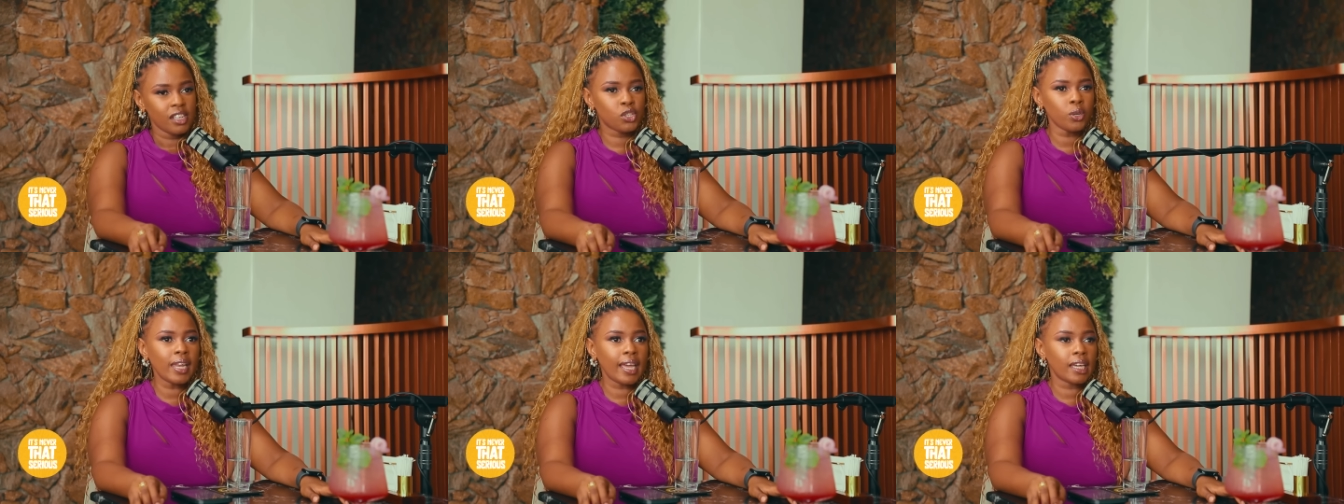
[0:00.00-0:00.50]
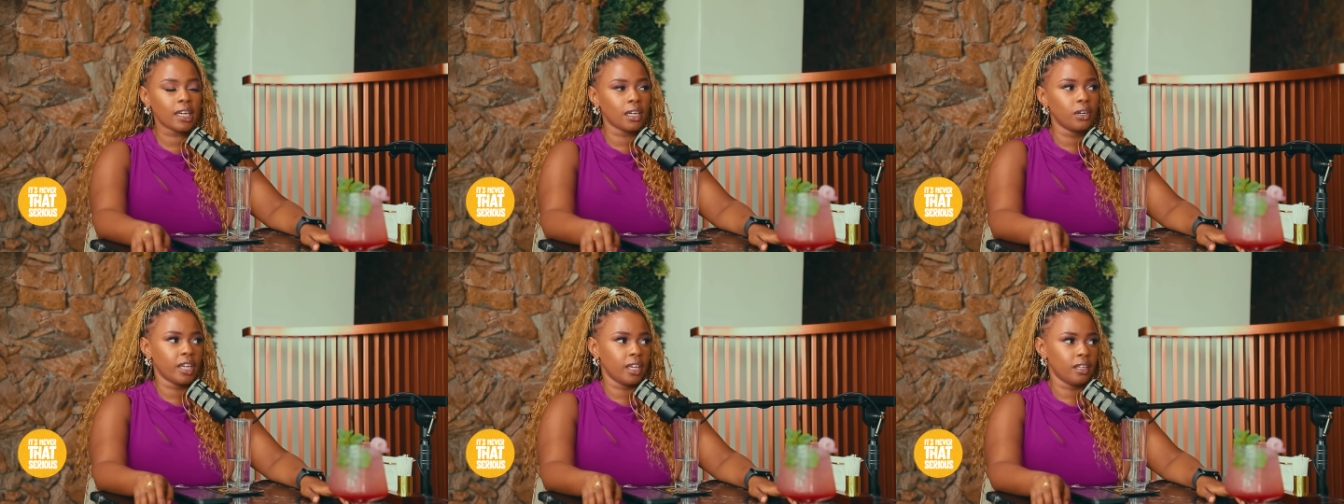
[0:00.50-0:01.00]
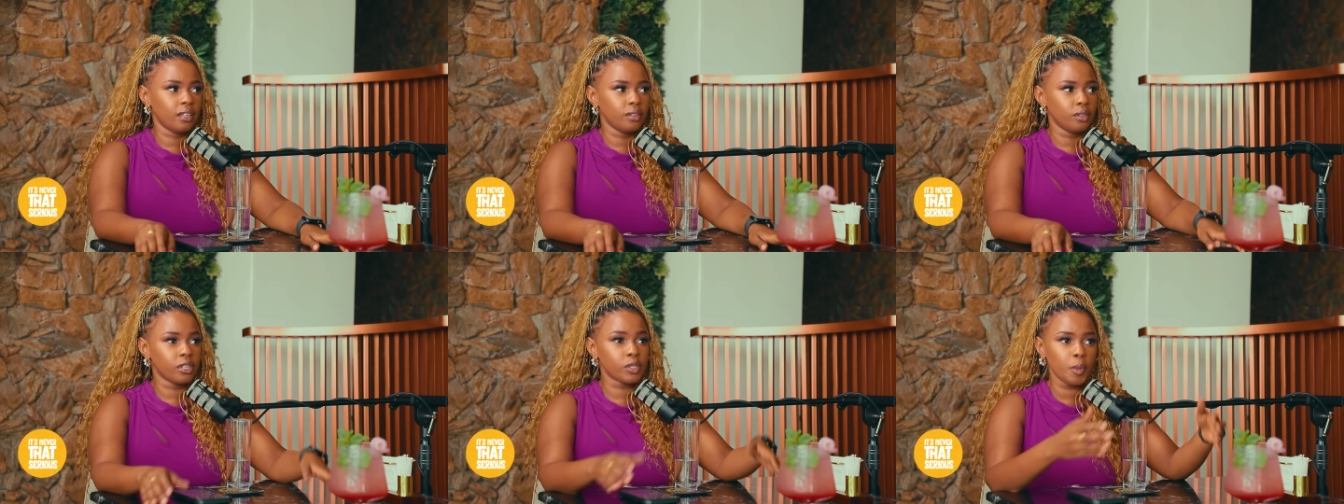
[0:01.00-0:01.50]
Do you like, okay,
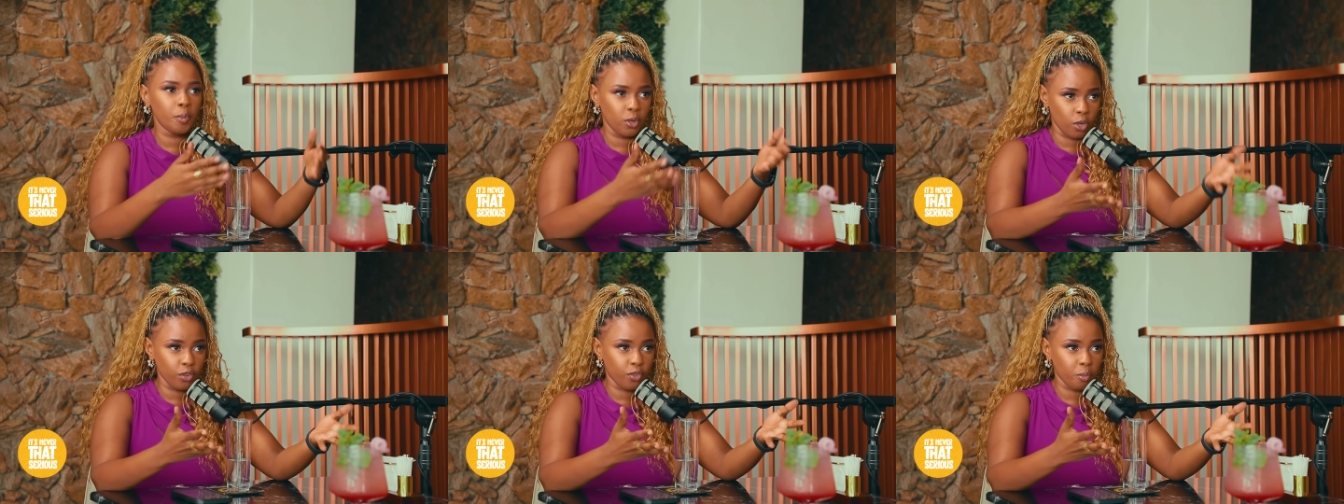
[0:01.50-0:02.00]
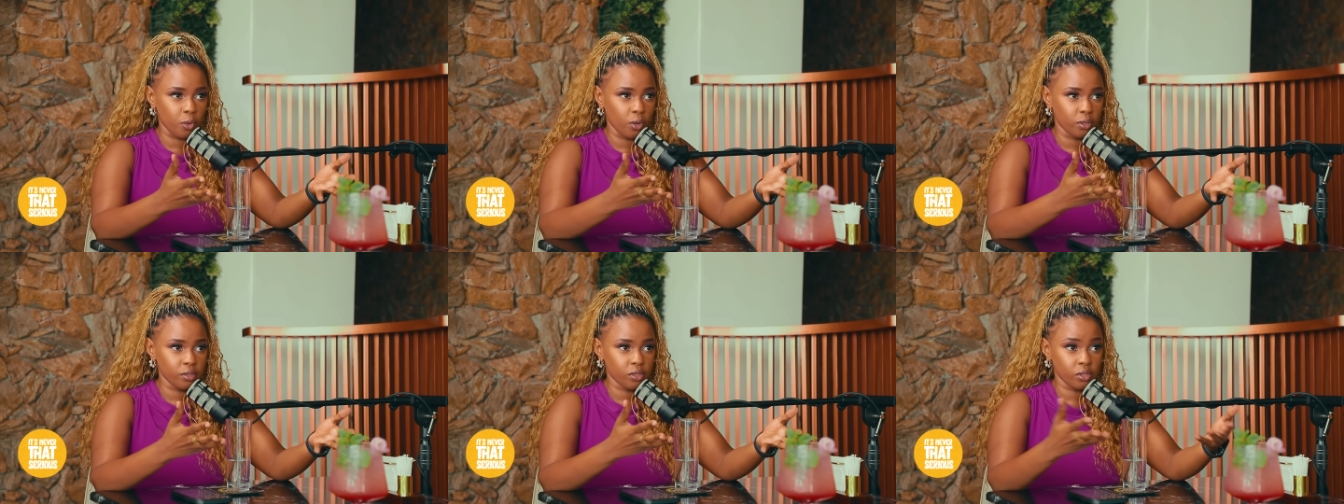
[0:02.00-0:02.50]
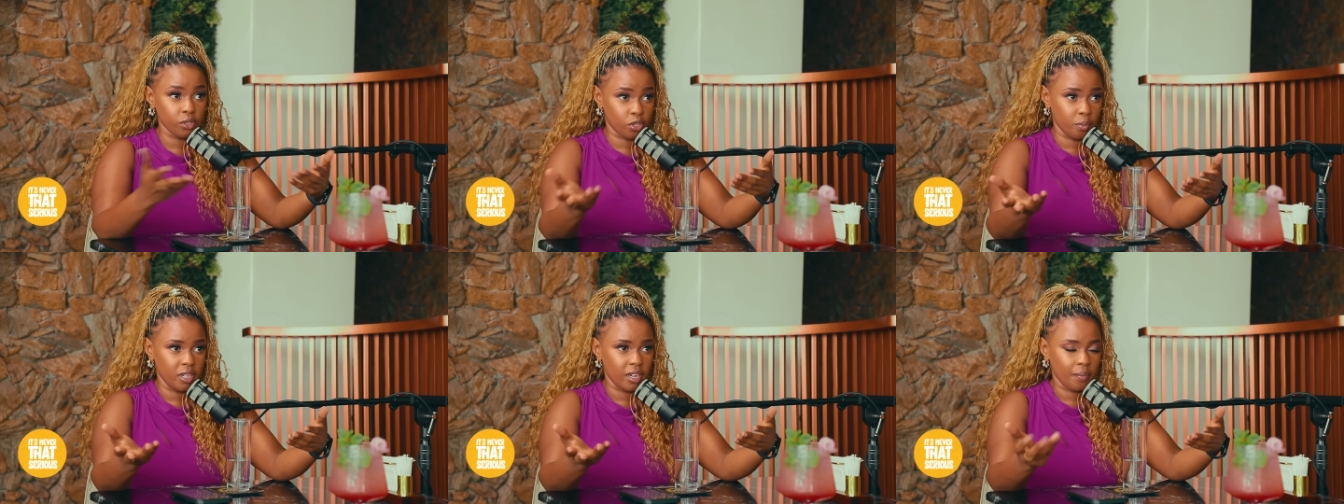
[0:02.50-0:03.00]
because people know you from your
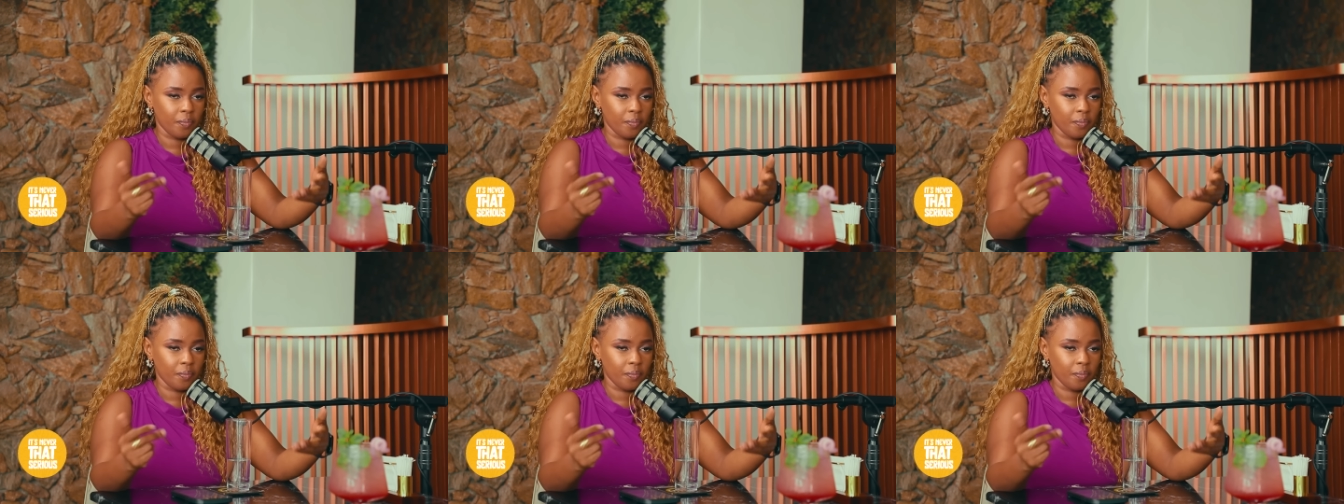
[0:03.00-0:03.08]
social media.